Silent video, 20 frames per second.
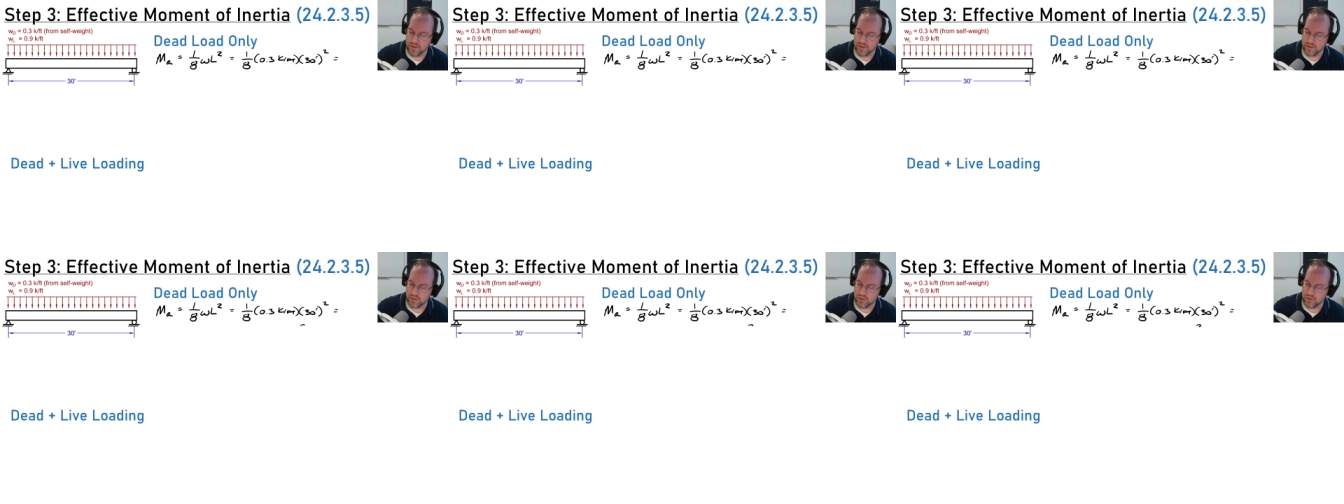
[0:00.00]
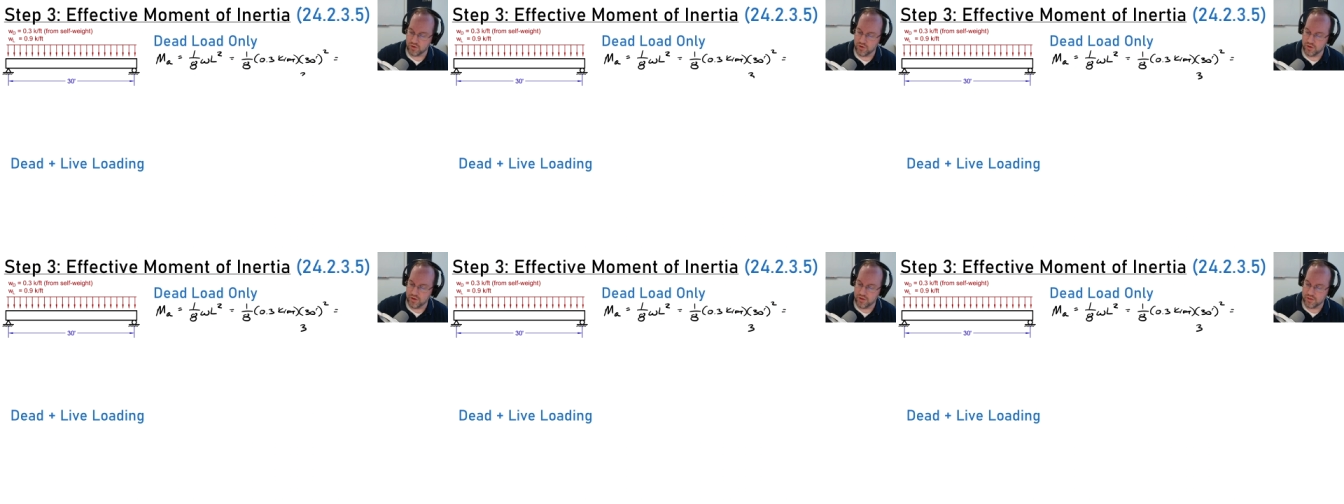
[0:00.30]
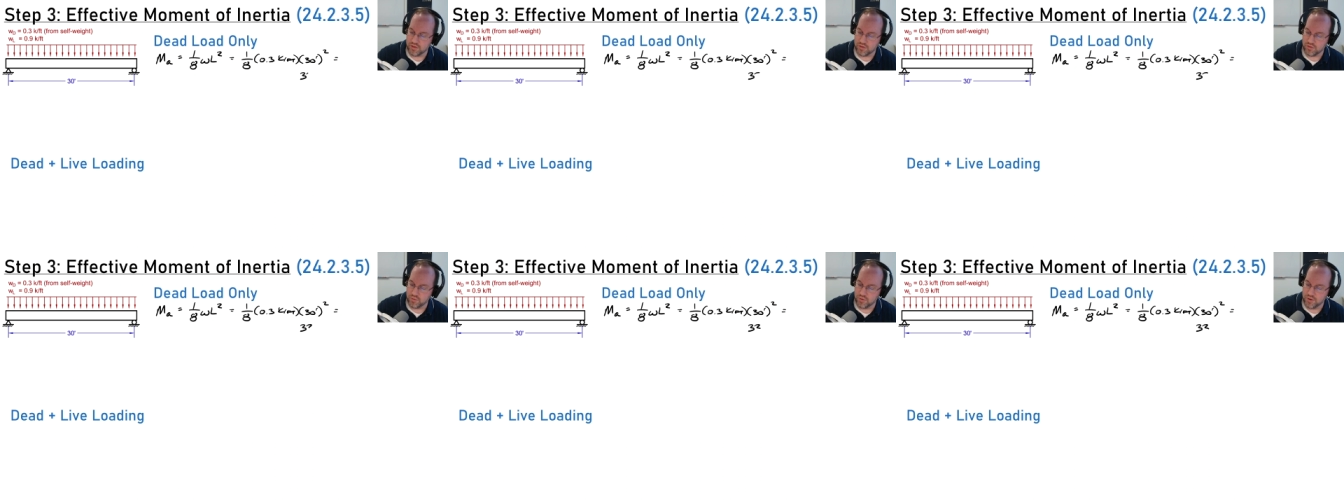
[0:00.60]

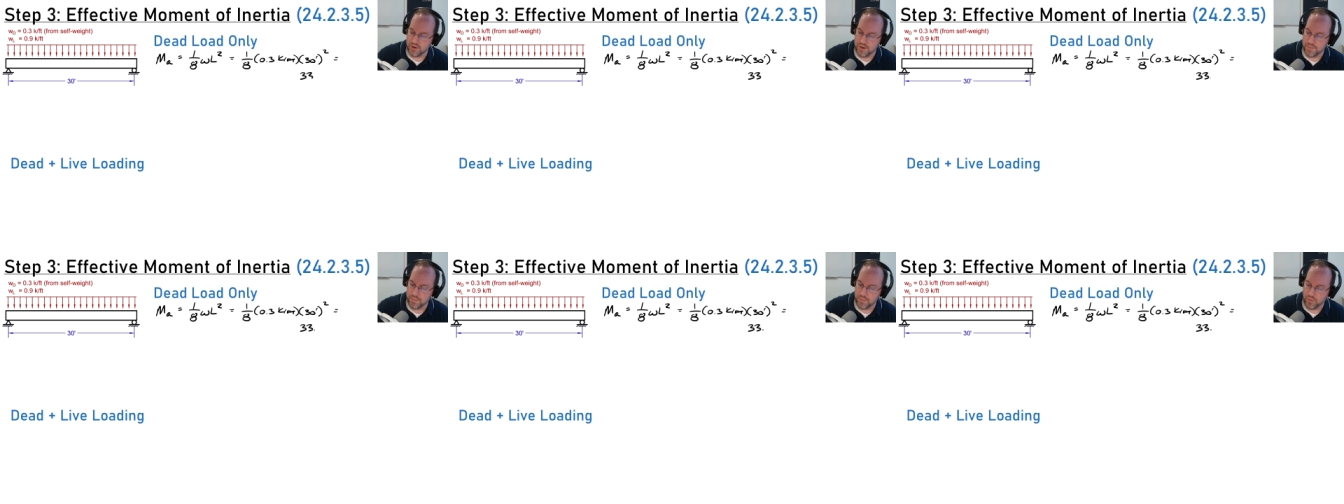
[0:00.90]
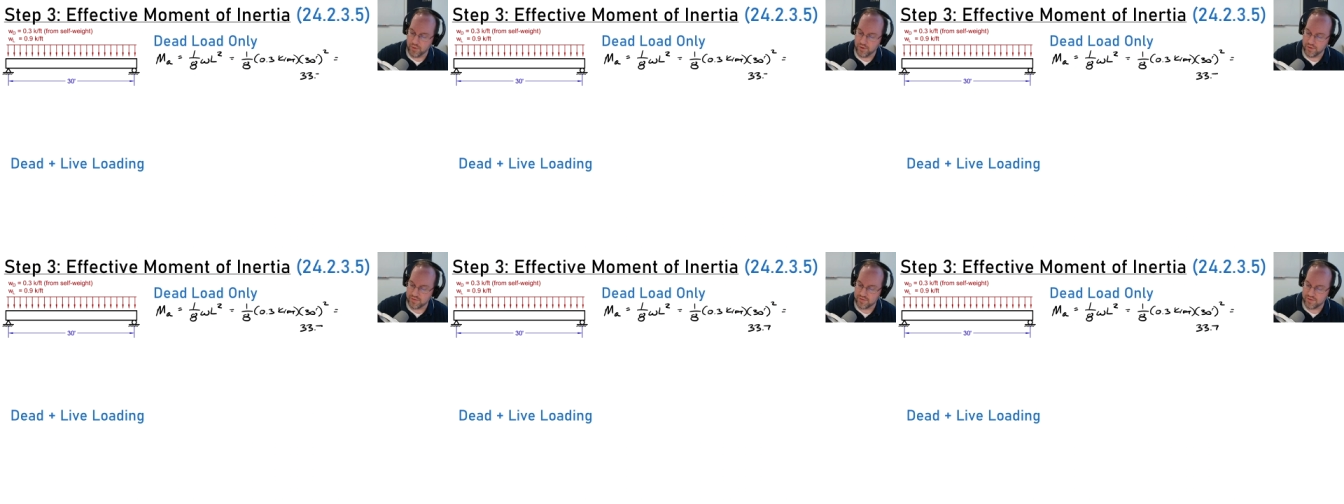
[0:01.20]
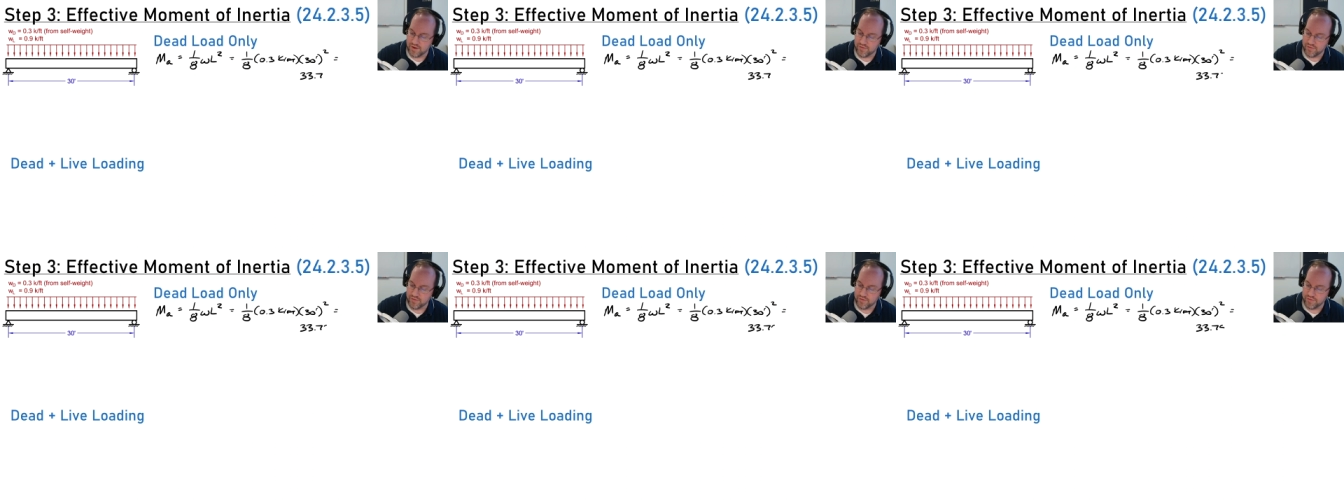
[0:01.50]

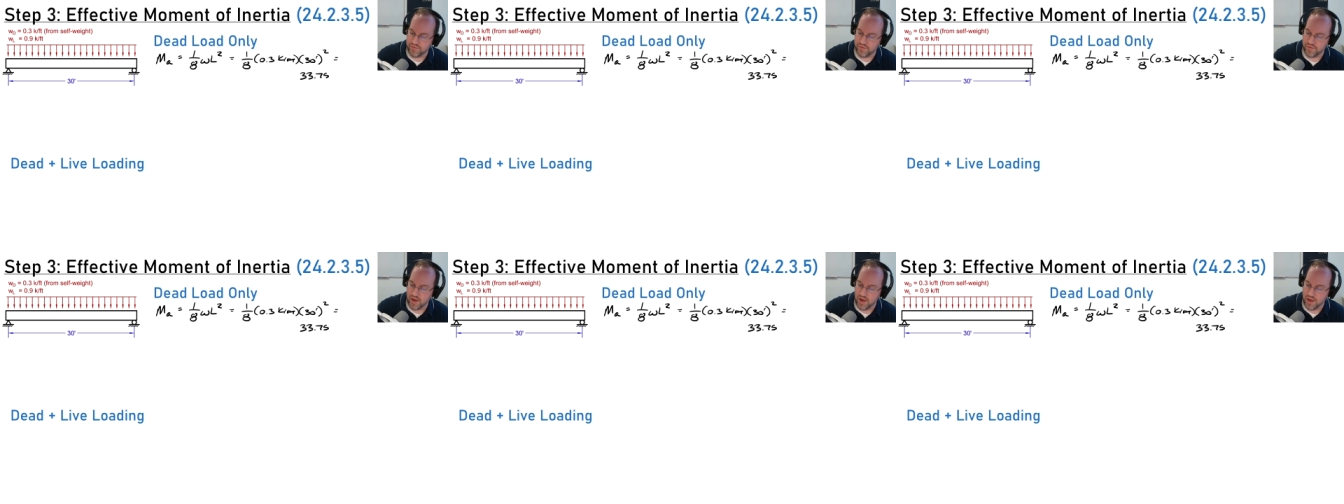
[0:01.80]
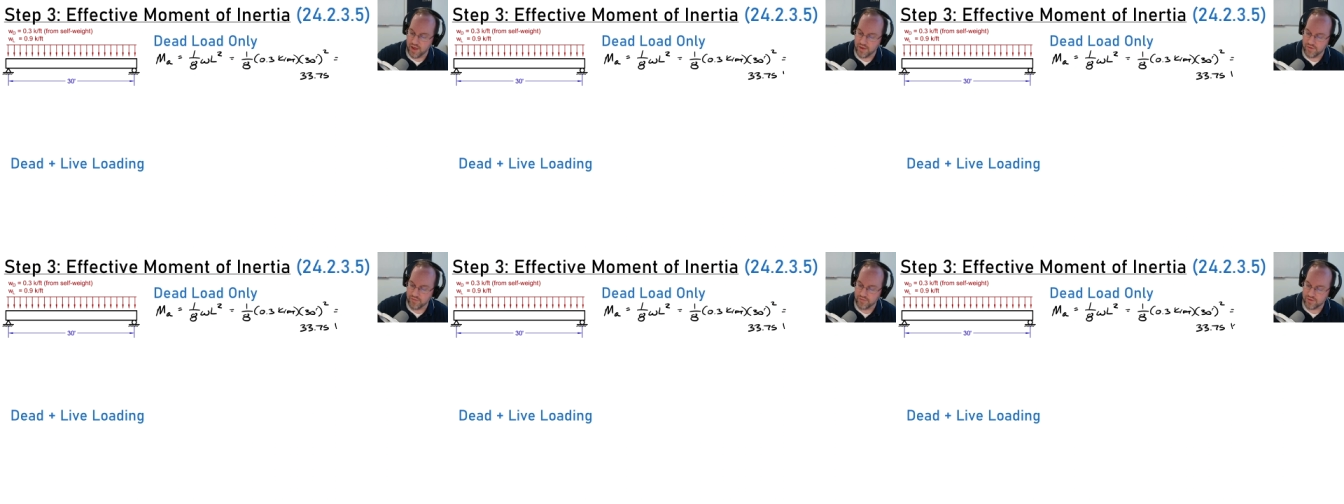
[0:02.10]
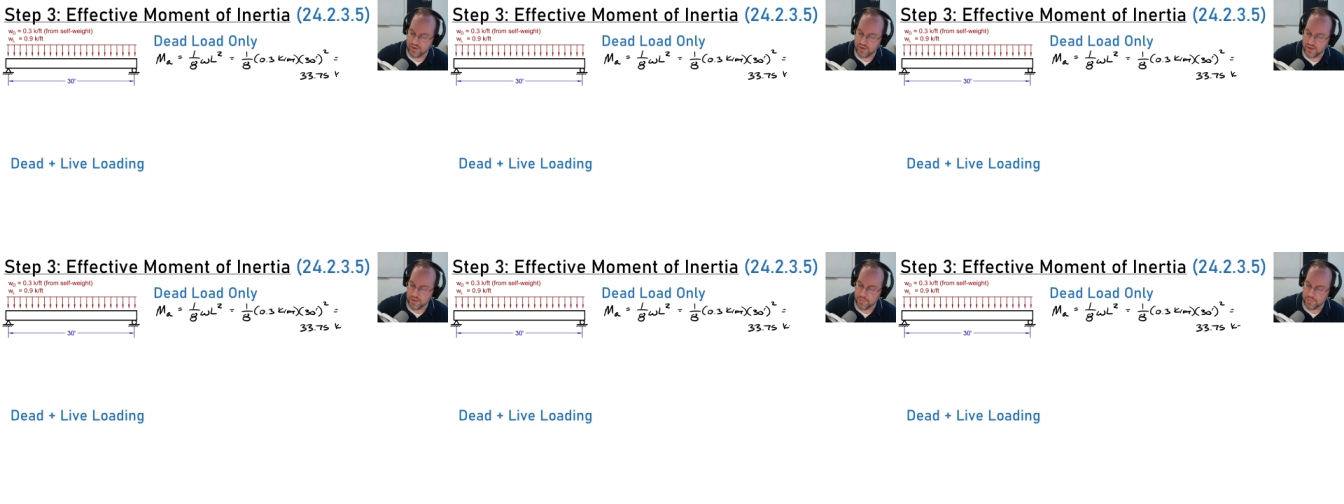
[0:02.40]
33.75
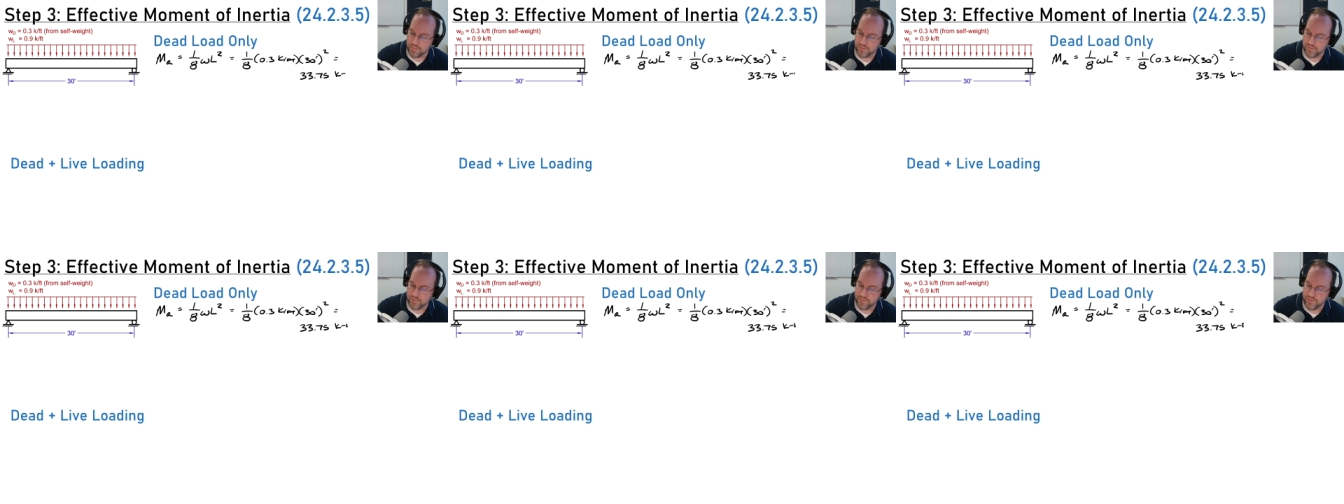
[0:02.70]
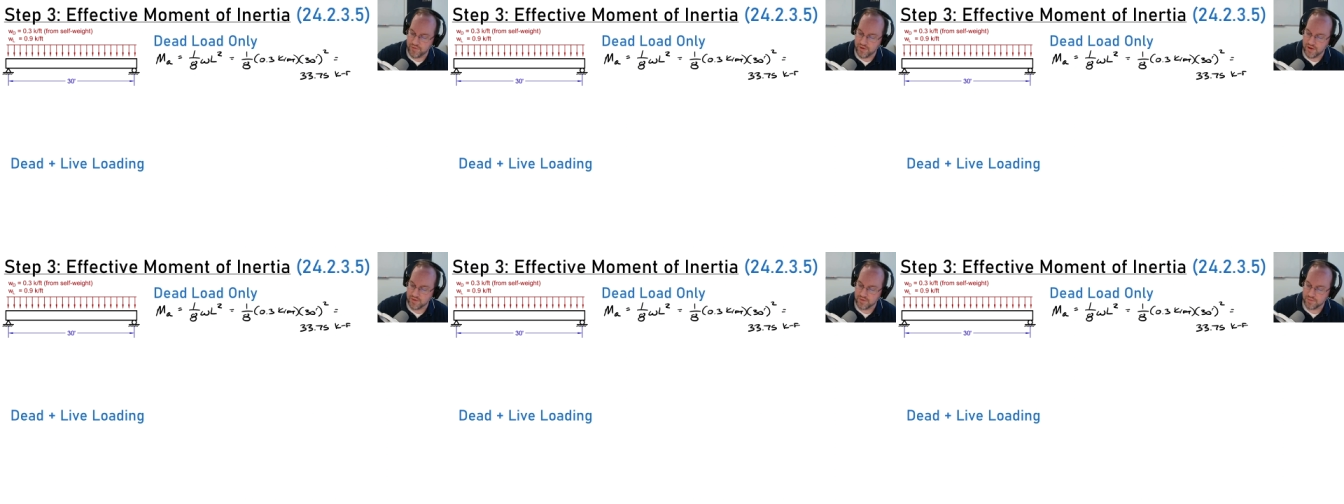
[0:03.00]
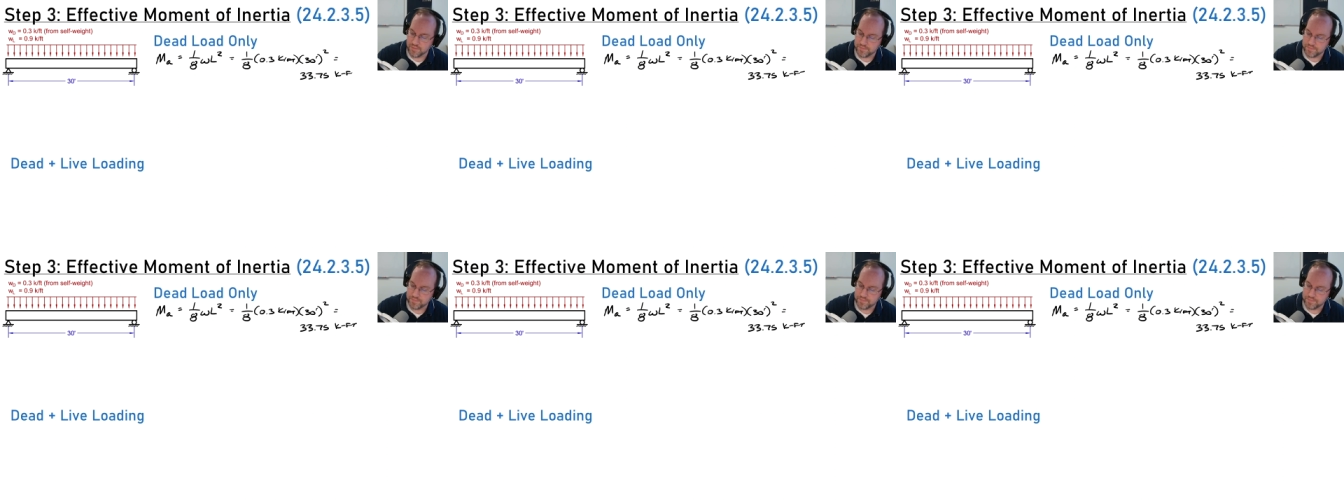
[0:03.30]
kip feet.